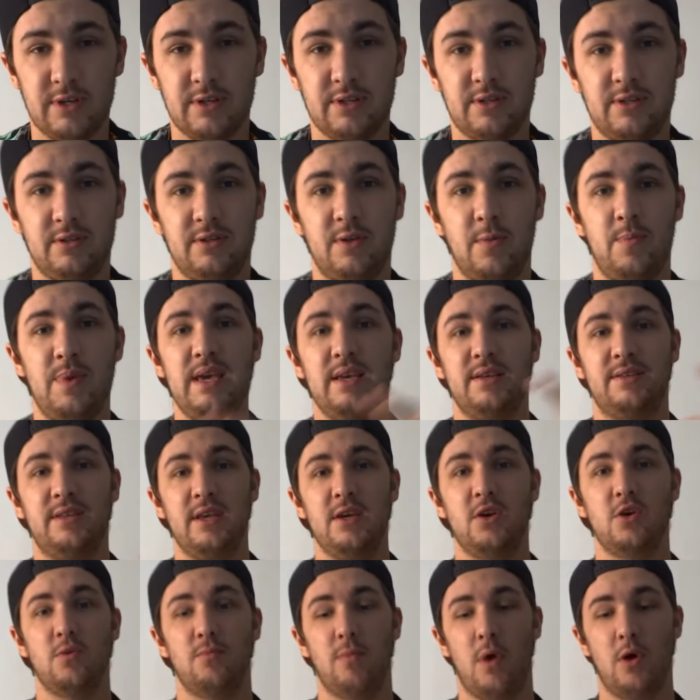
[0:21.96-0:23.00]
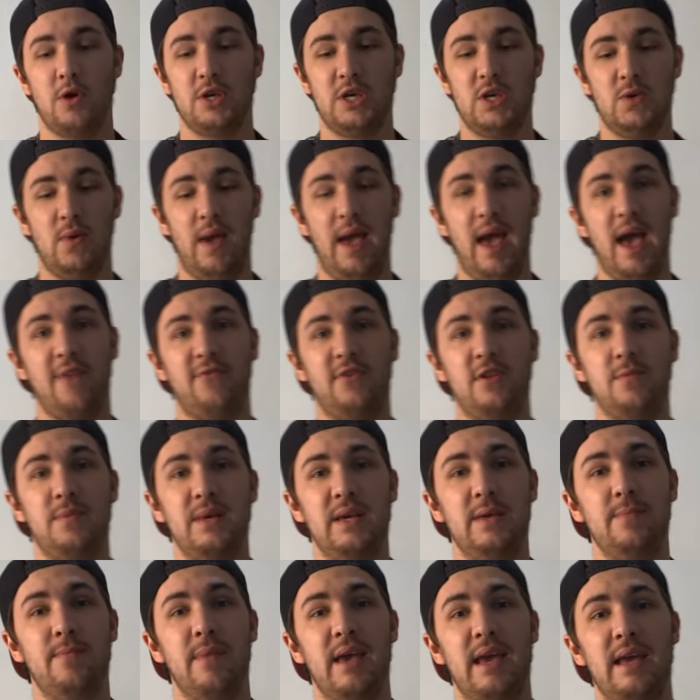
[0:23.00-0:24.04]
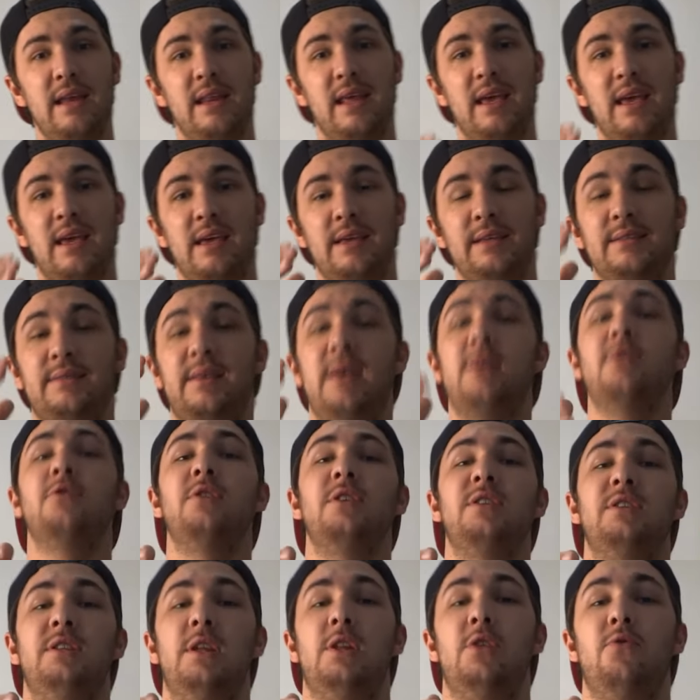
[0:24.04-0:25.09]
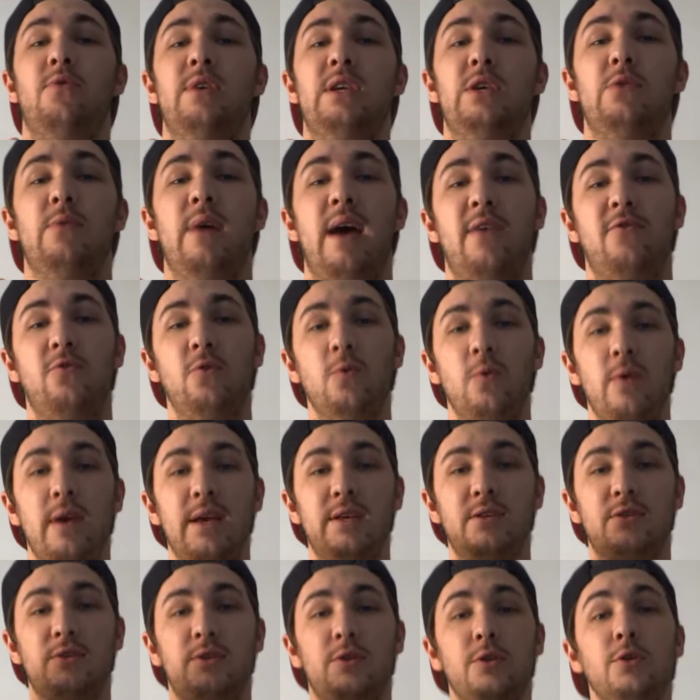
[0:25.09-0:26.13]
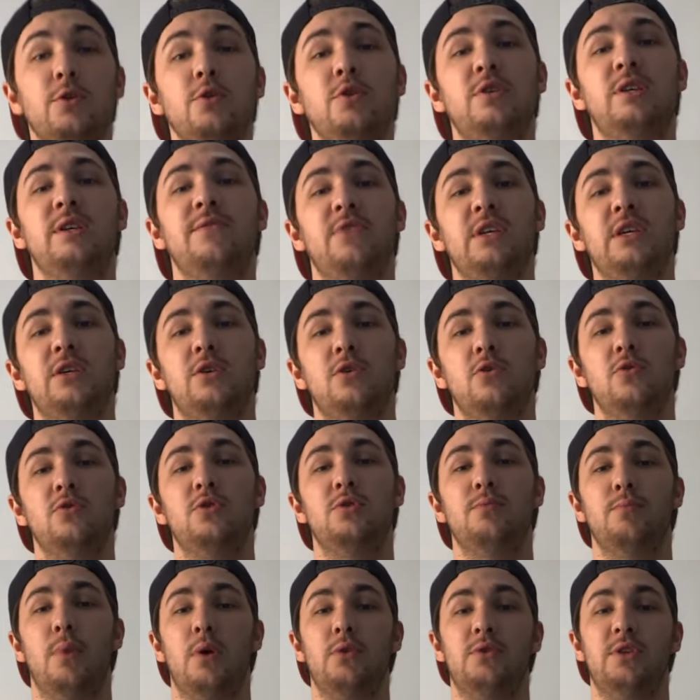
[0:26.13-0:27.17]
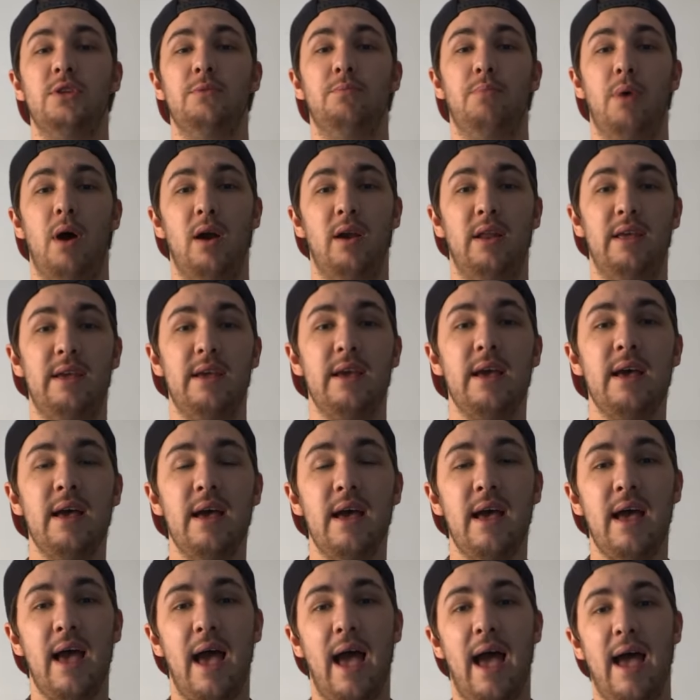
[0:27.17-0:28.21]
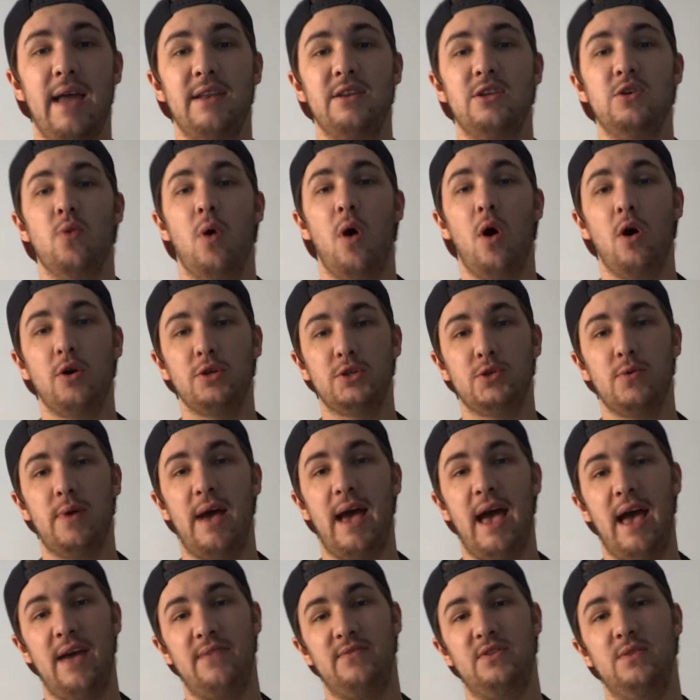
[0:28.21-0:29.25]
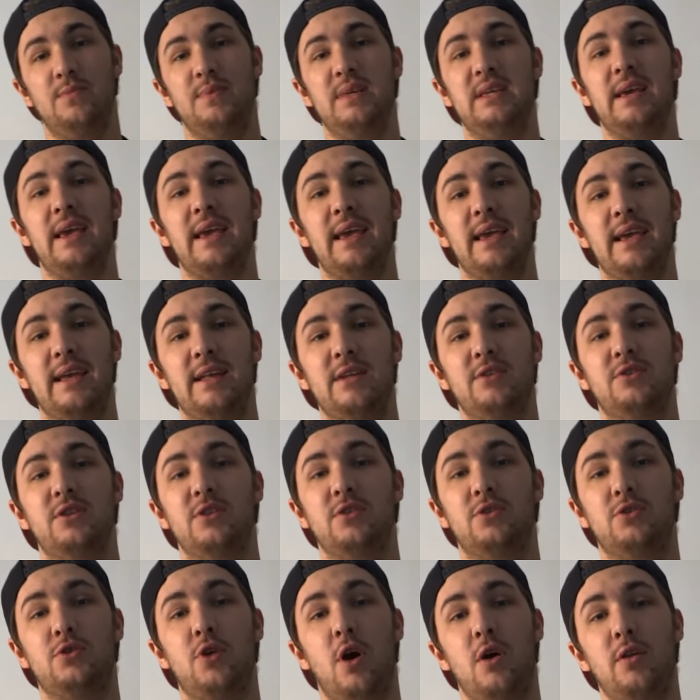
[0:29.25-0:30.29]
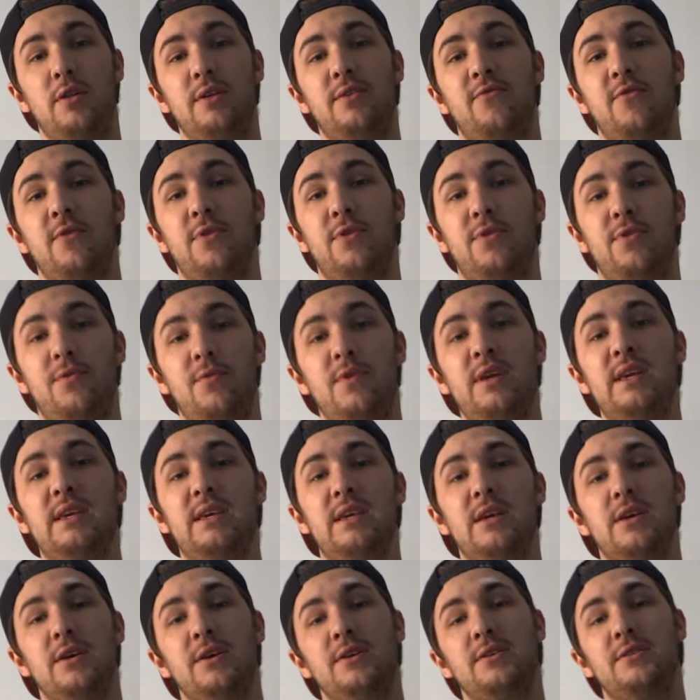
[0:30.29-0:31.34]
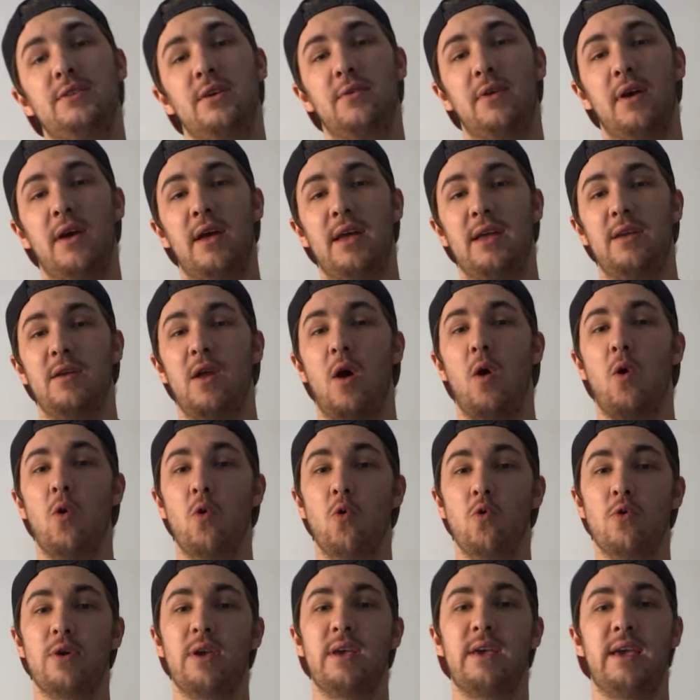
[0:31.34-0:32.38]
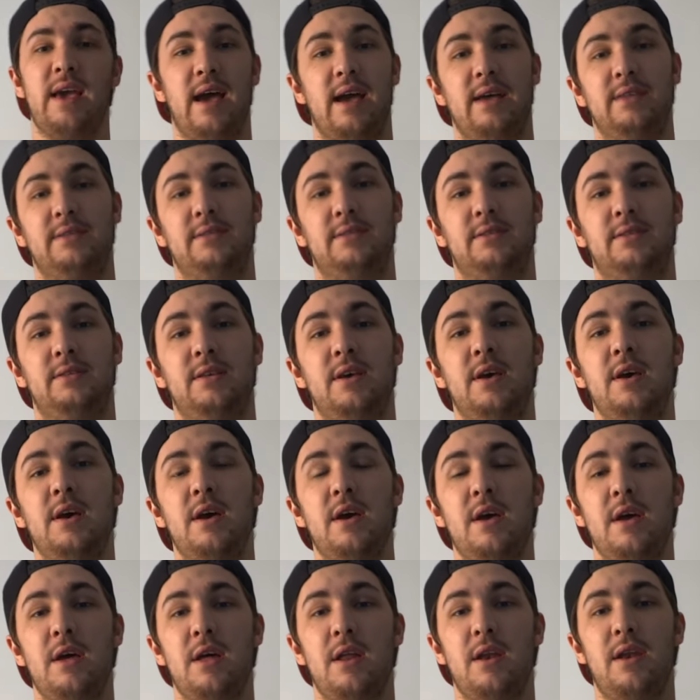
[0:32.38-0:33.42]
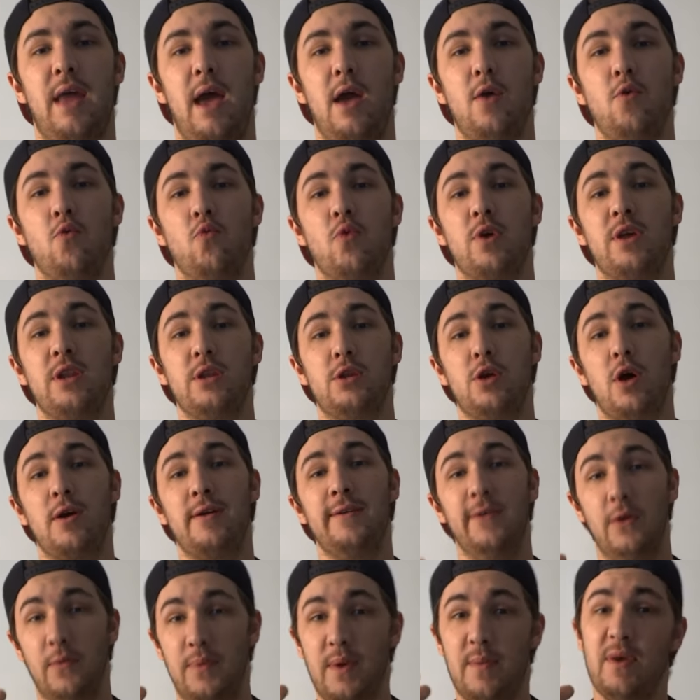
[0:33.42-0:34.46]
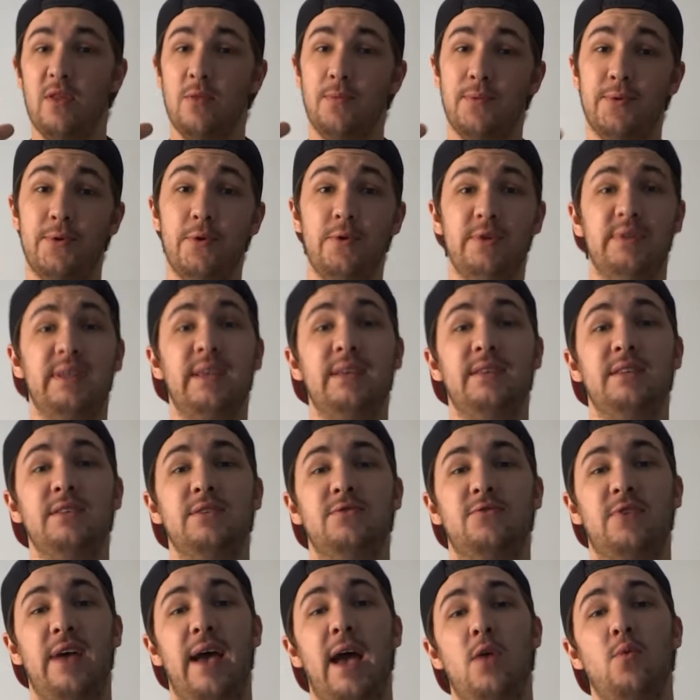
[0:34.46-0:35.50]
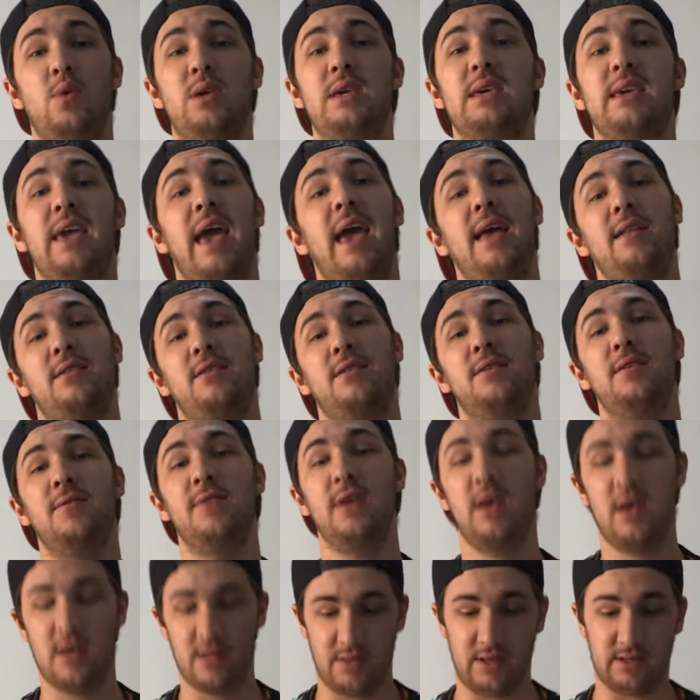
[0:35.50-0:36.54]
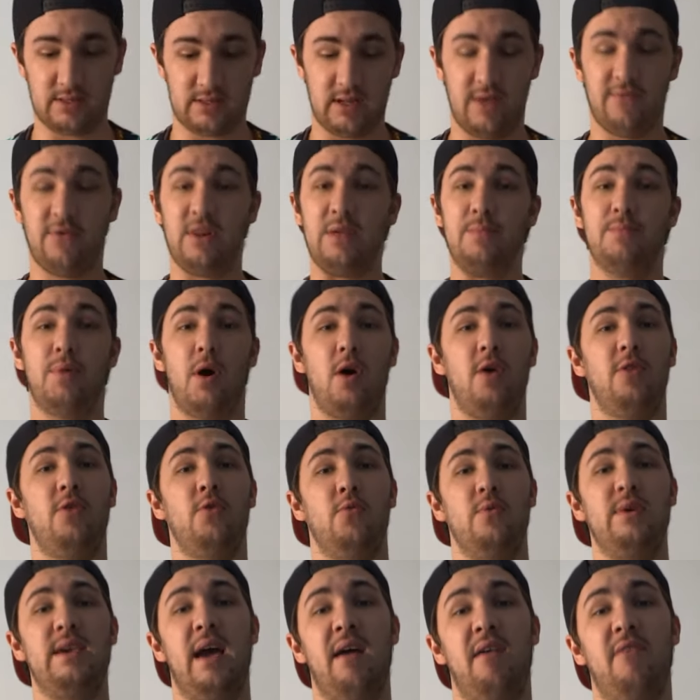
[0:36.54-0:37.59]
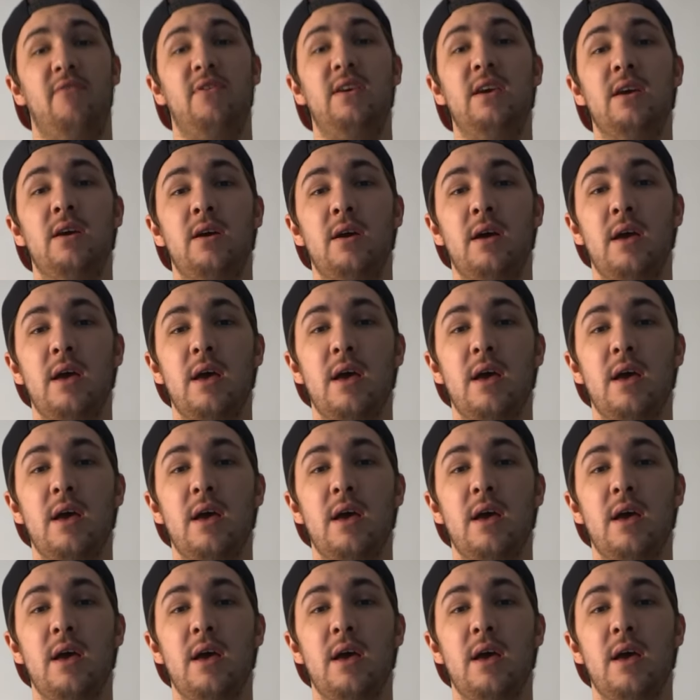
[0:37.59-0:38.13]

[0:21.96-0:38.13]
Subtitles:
to be a single malt, you have to be made a single distillery, you have to exclusively use malted barley, and you also have to be aged in Scotland for 3 years in oak casks. Now we're going to talk a little bit about the processes to how we get to this lovely bottle that we have here.